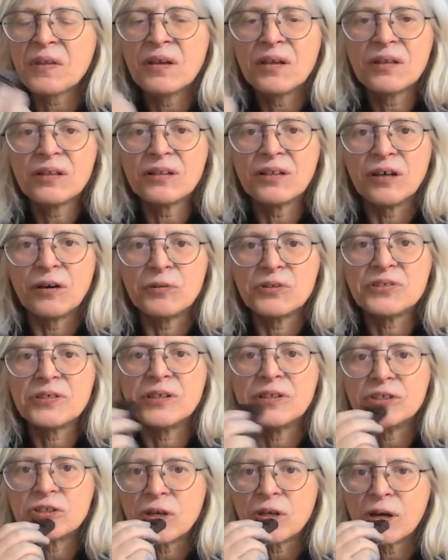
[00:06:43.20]
I was
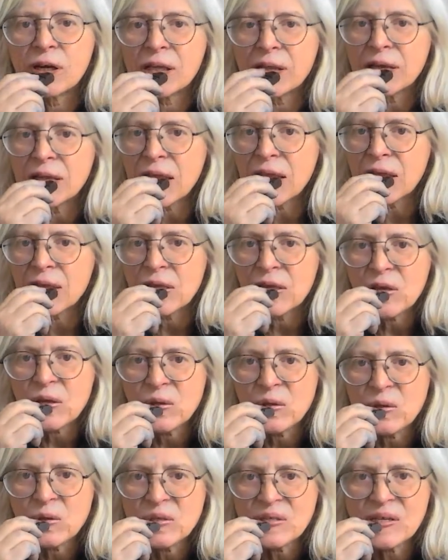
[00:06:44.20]
eating chocolate. You could
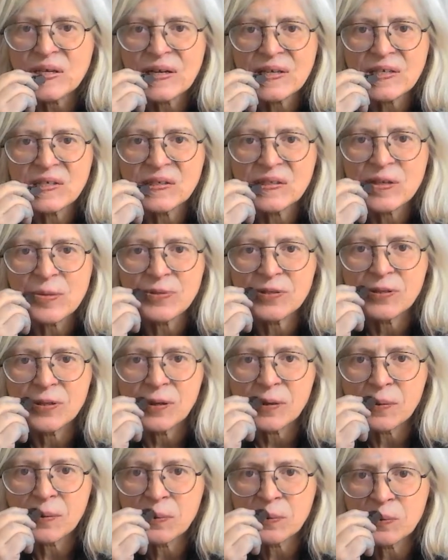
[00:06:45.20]
use that as a
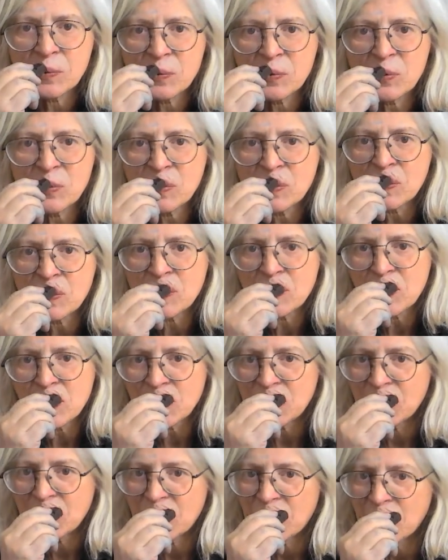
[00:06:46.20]
lipstick.
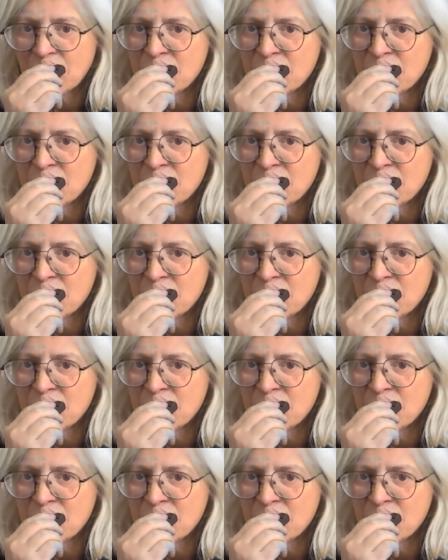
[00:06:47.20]
Okay,